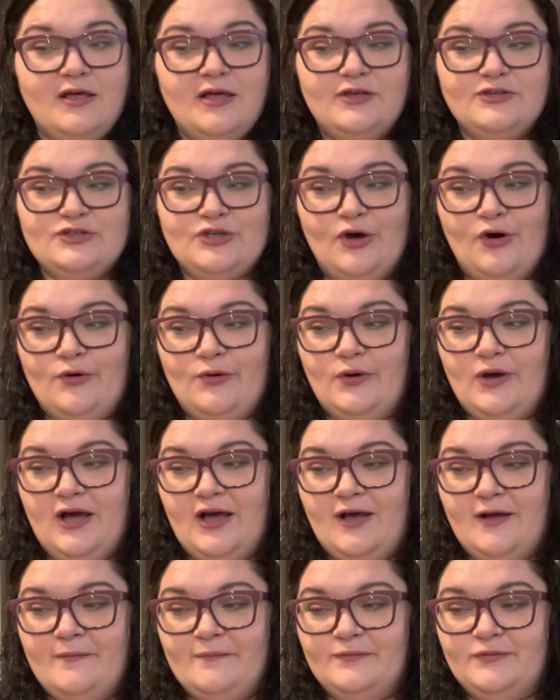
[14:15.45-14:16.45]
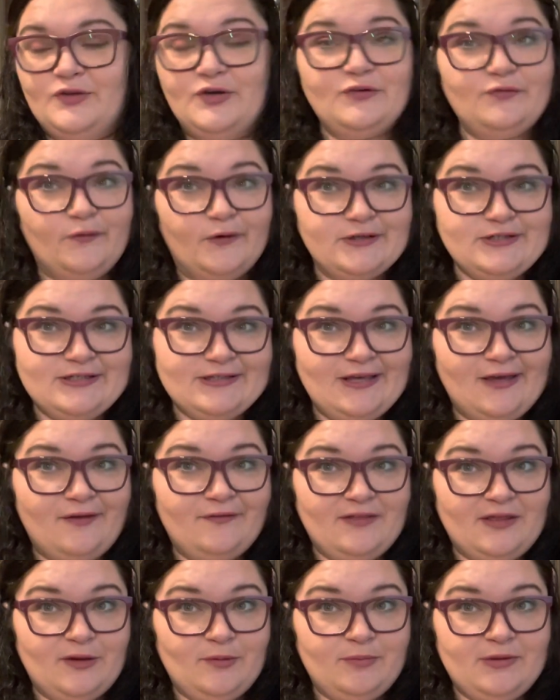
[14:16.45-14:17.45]
So um, look forward to that.
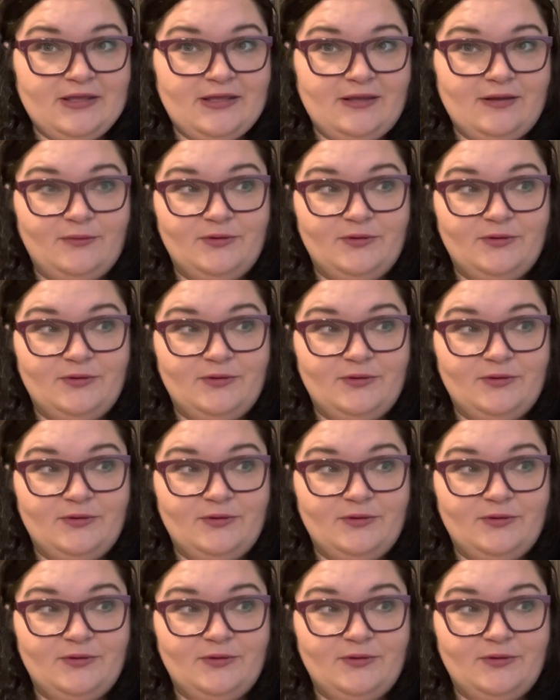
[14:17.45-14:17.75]
That'll be